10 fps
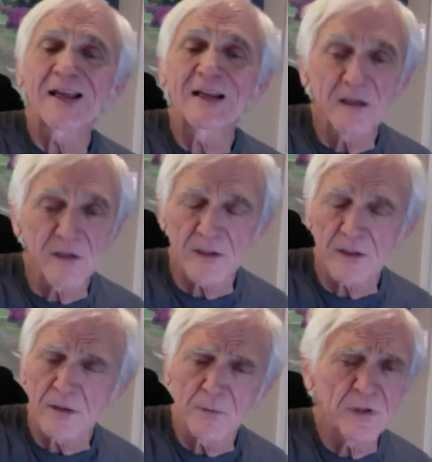anything it
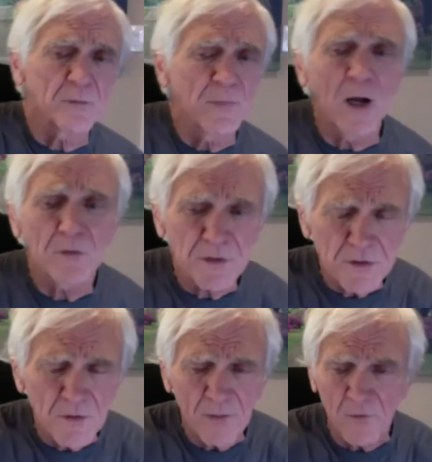could be the mountains
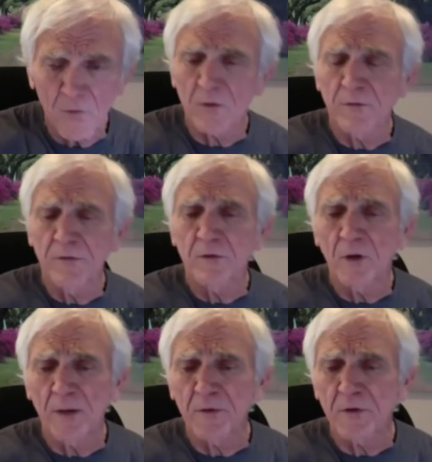grab a hold of you
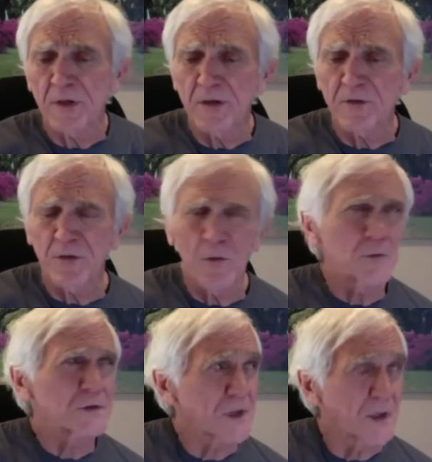grab your attention oh
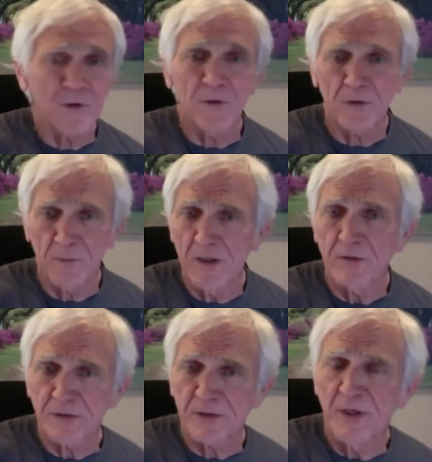it's time to go to the
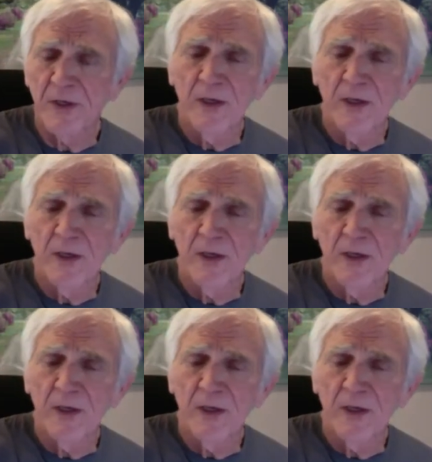mountains